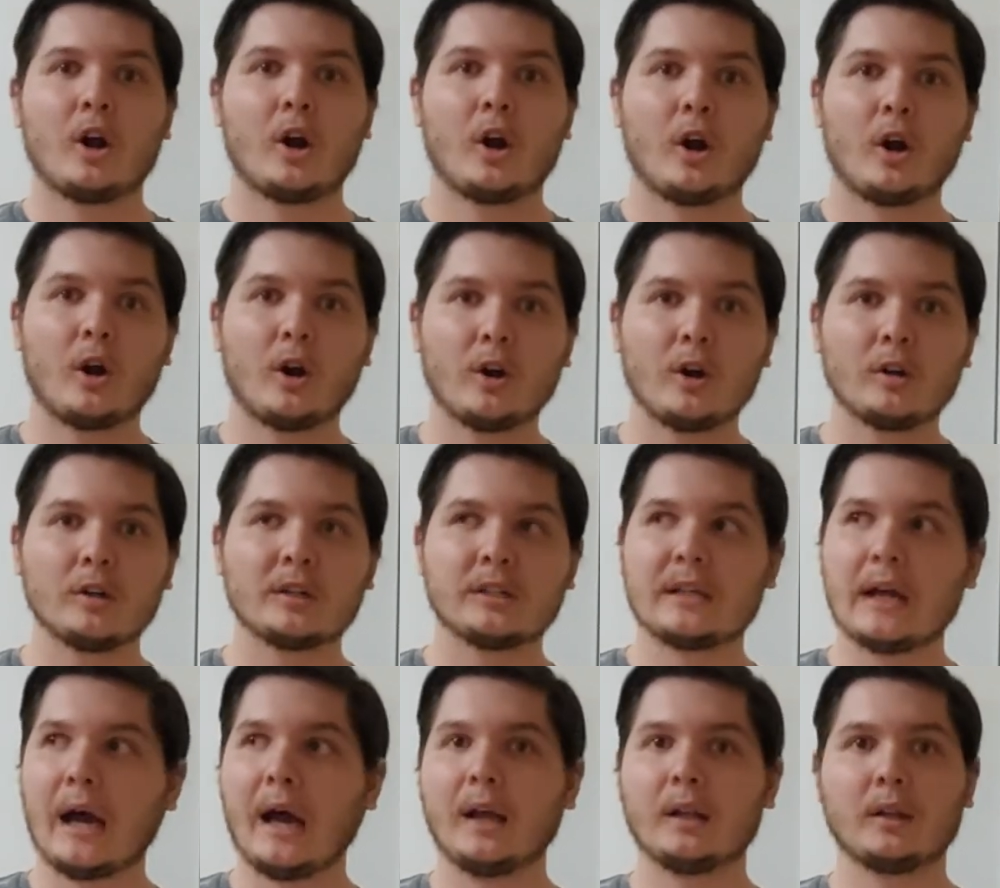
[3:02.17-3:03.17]
Her
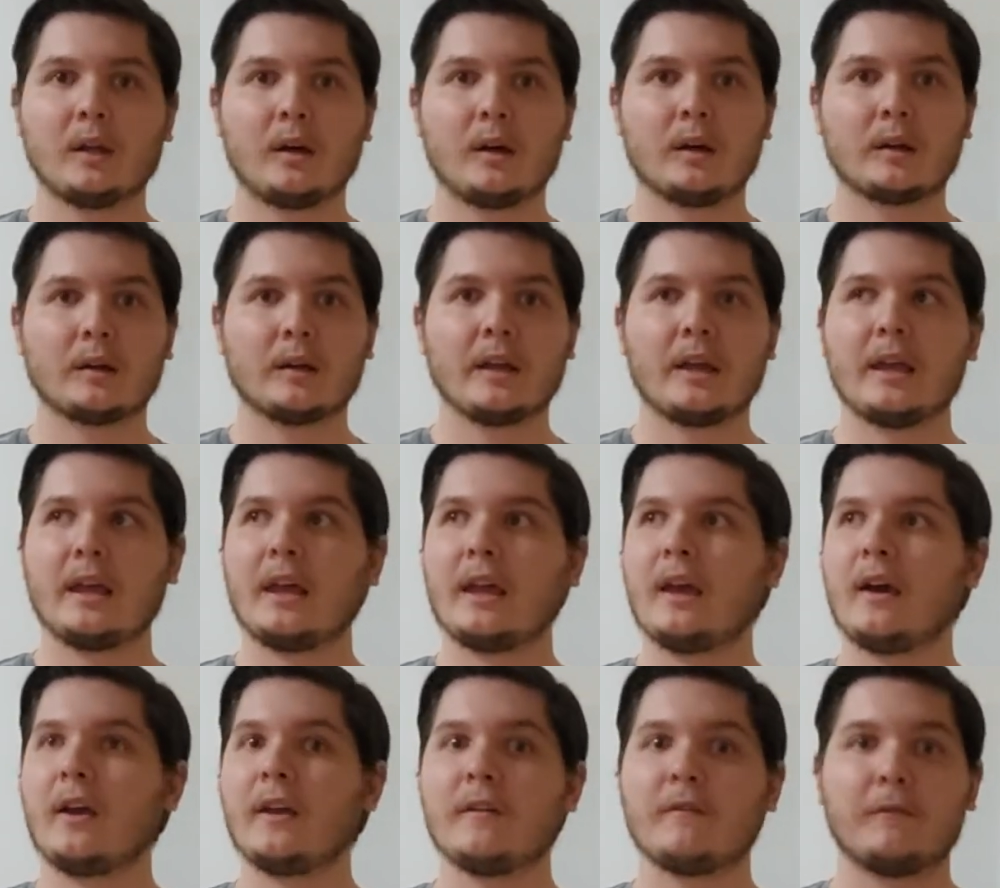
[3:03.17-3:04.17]
dialogue
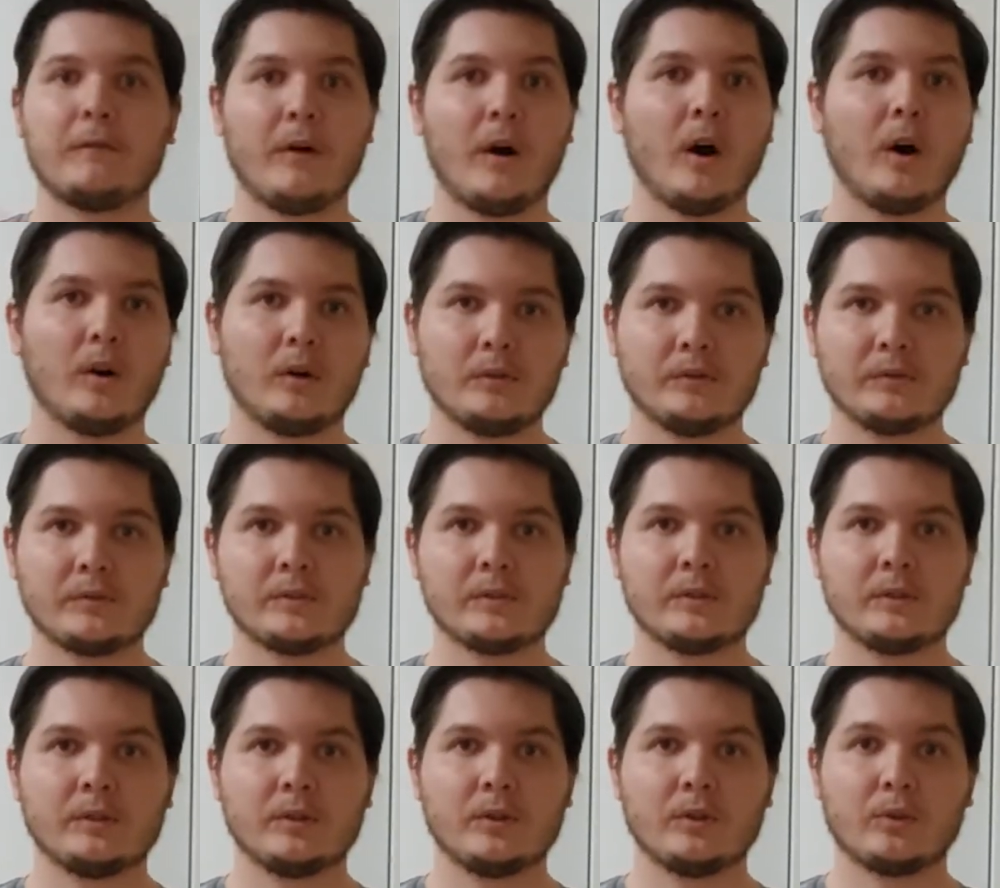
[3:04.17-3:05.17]

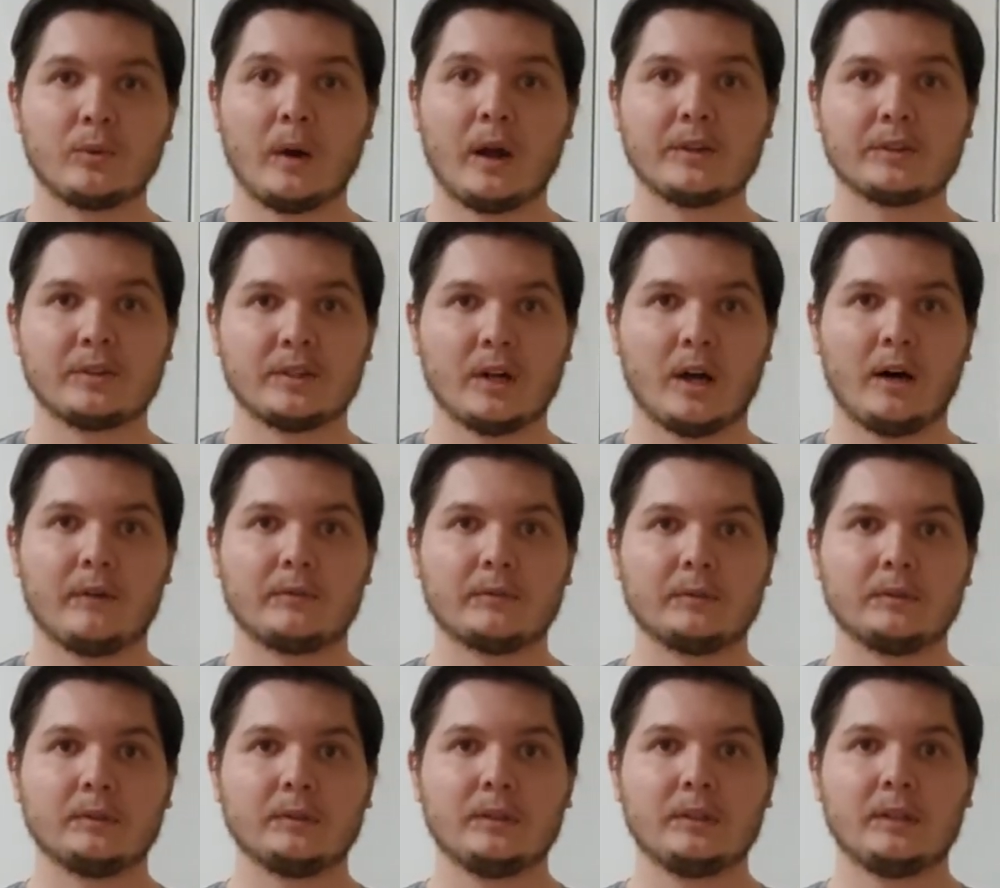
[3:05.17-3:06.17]
evolves throughout the
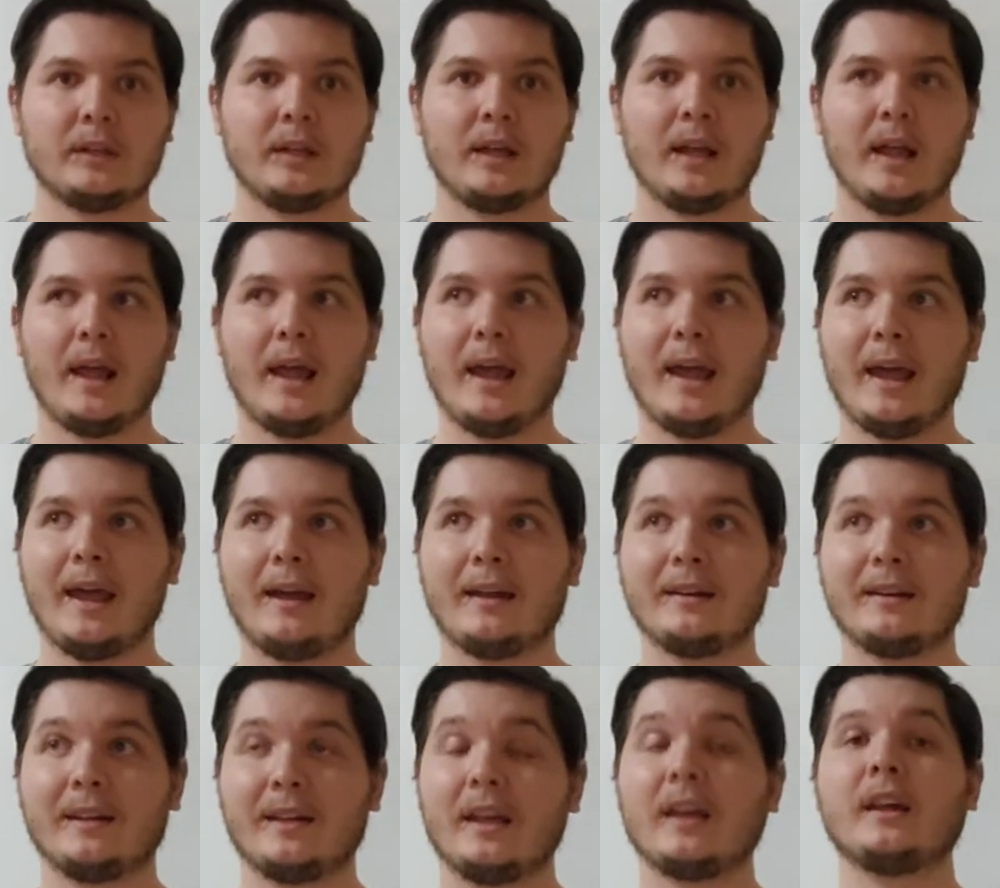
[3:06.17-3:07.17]
novel.
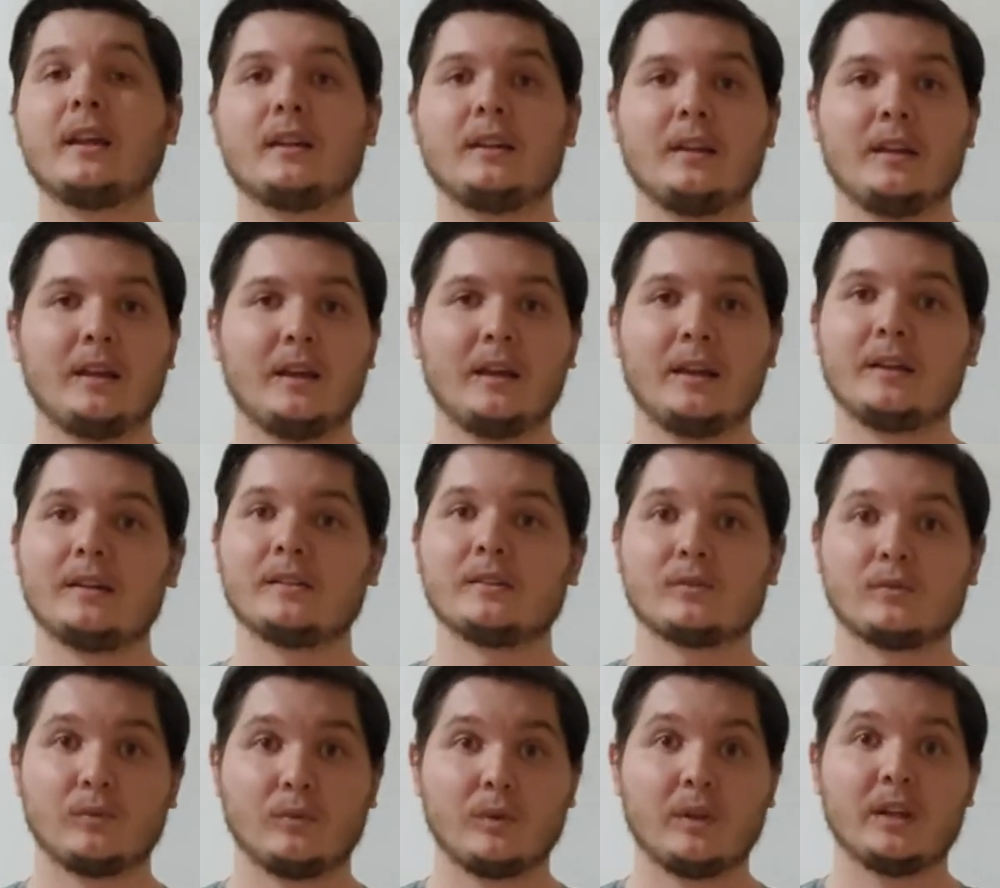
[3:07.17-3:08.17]
And it
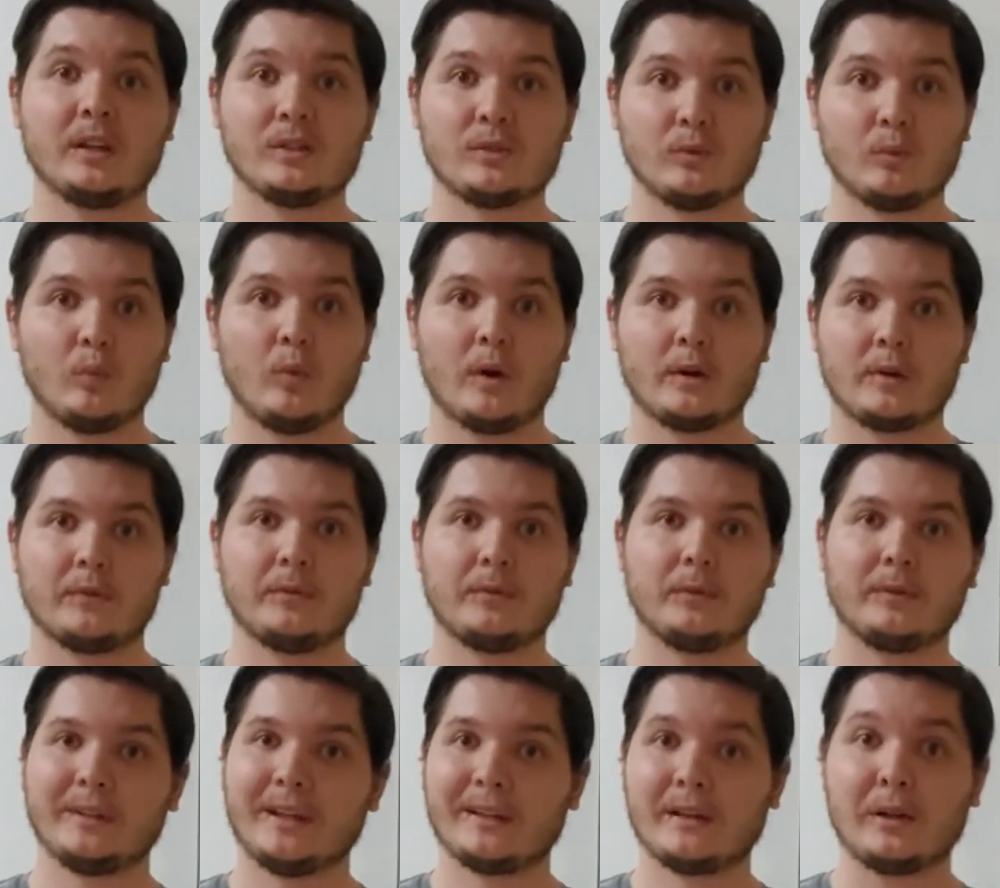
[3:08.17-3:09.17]
is
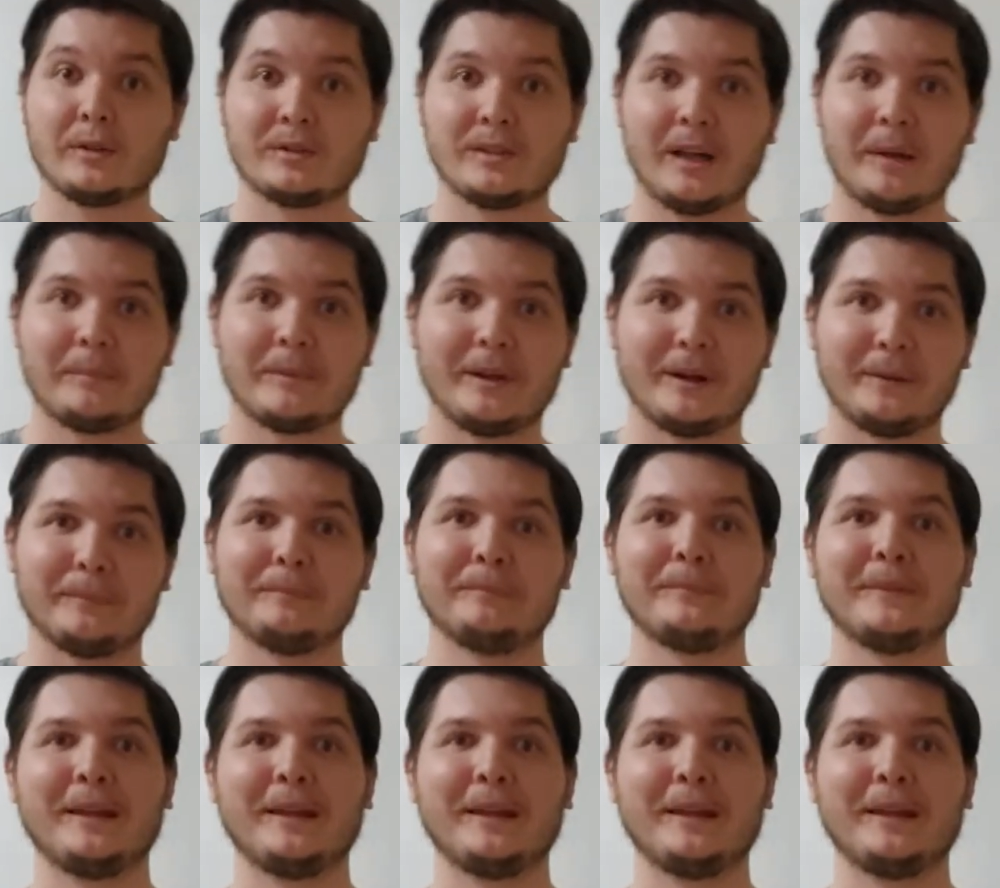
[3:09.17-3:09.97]
wonderful. I'll stop there.